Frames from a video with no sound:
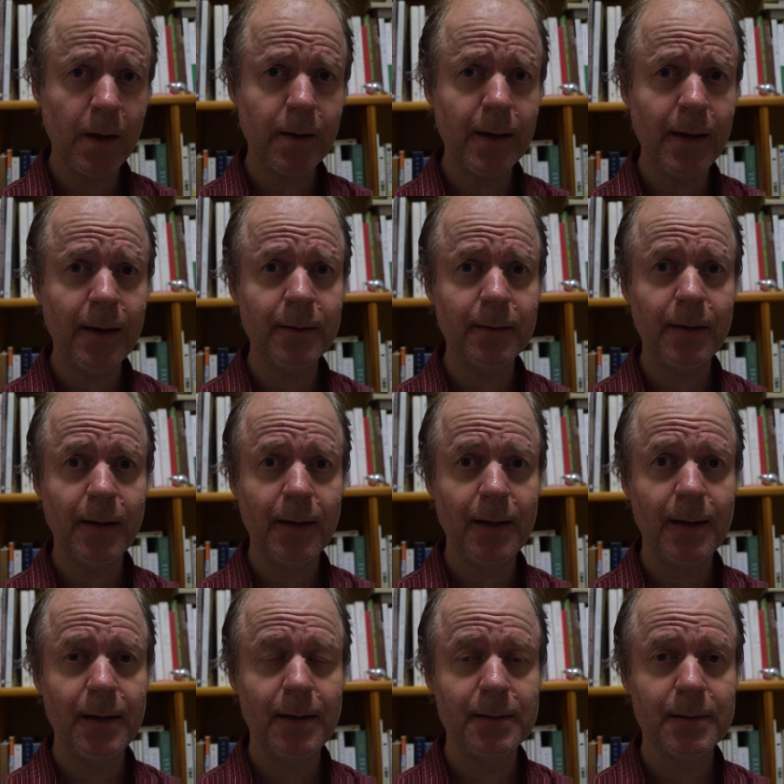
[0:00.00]
Canada
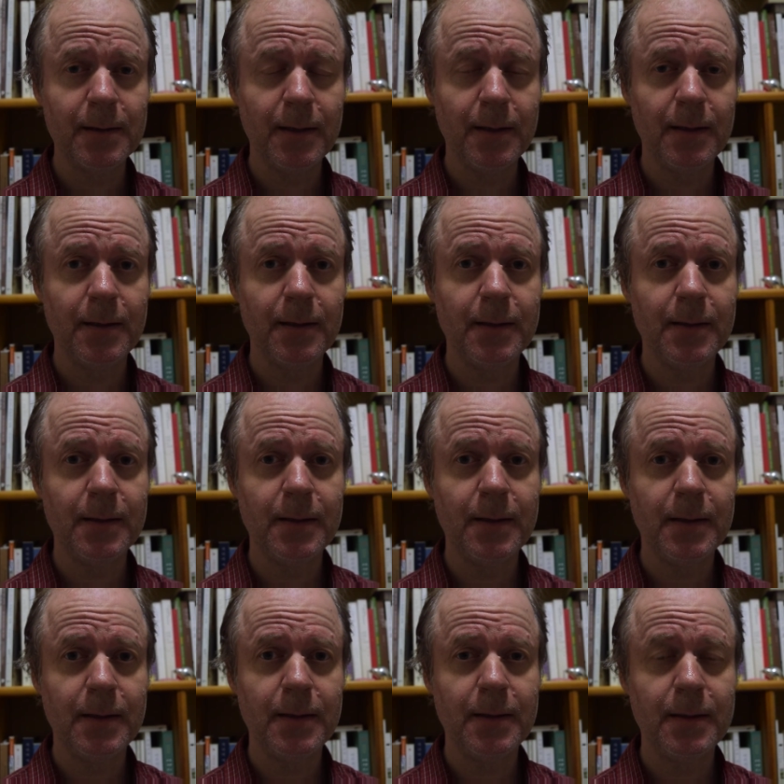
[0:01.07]
has
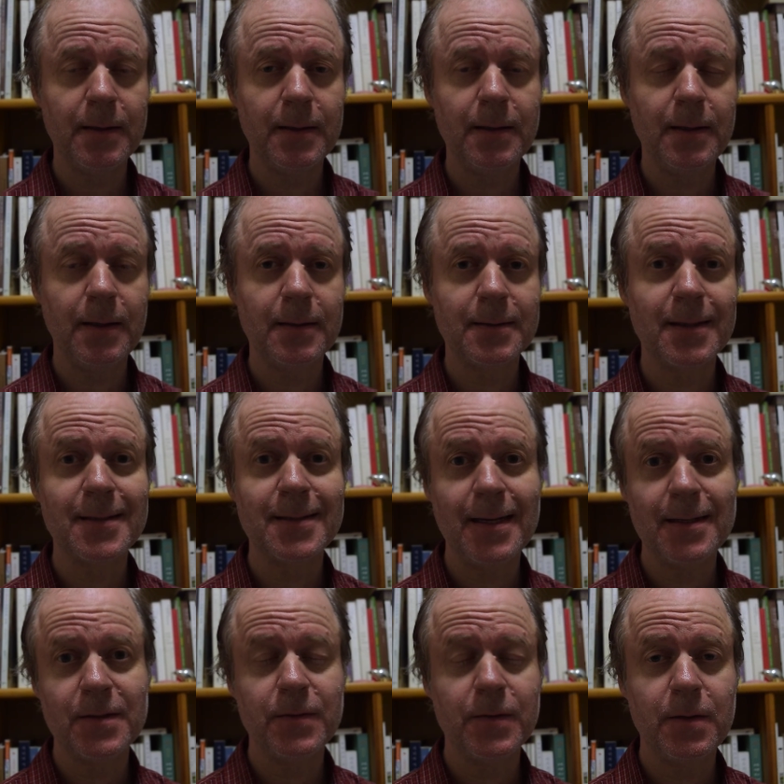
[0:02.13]
a
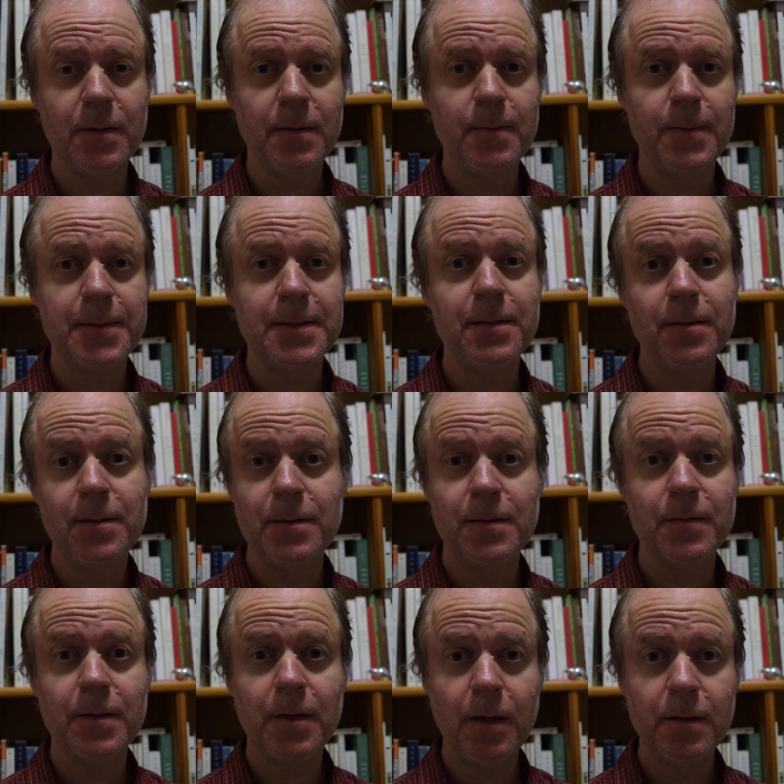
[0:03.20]
successful series
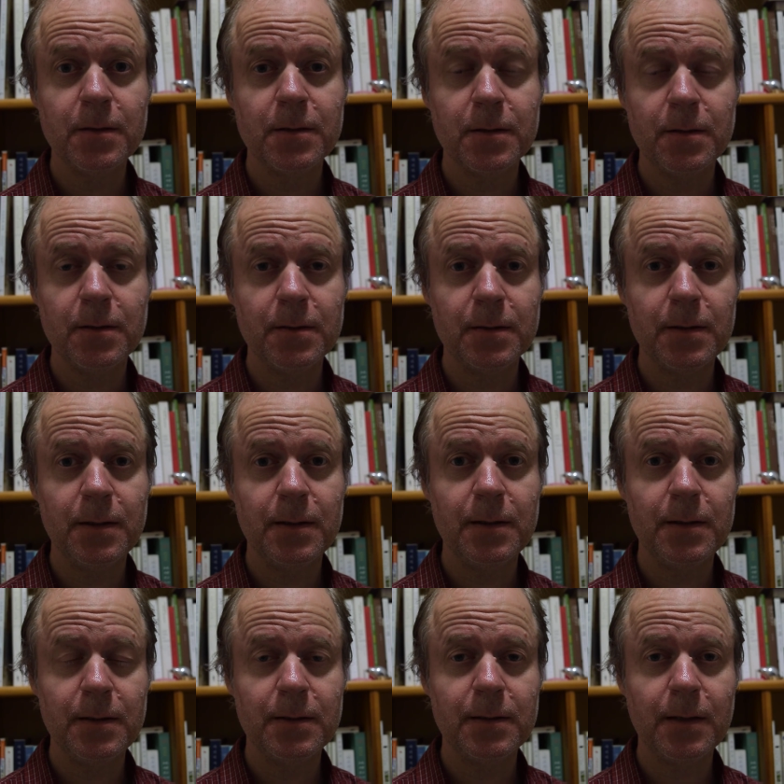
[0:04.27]
of cultures
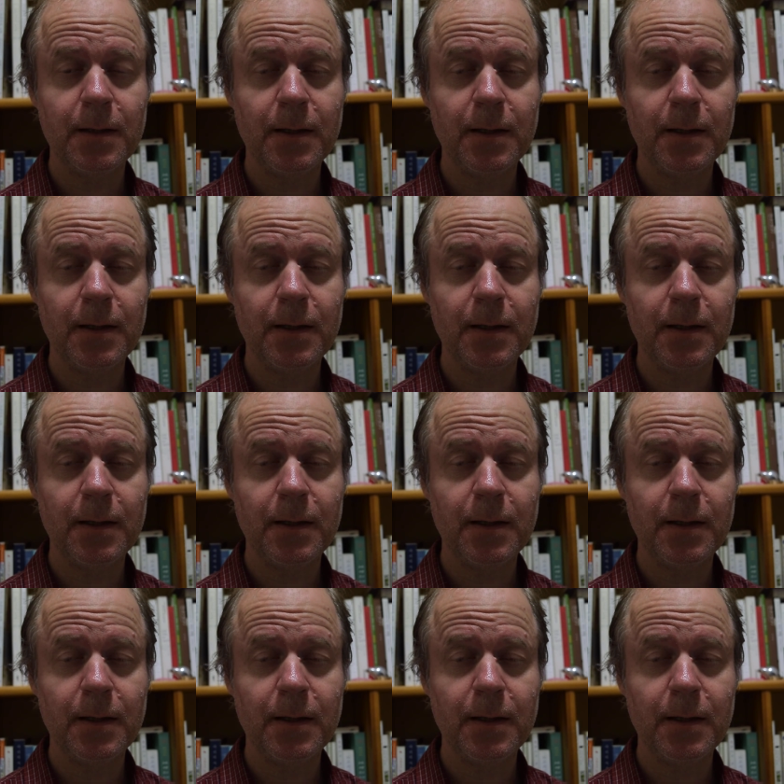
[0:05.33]
is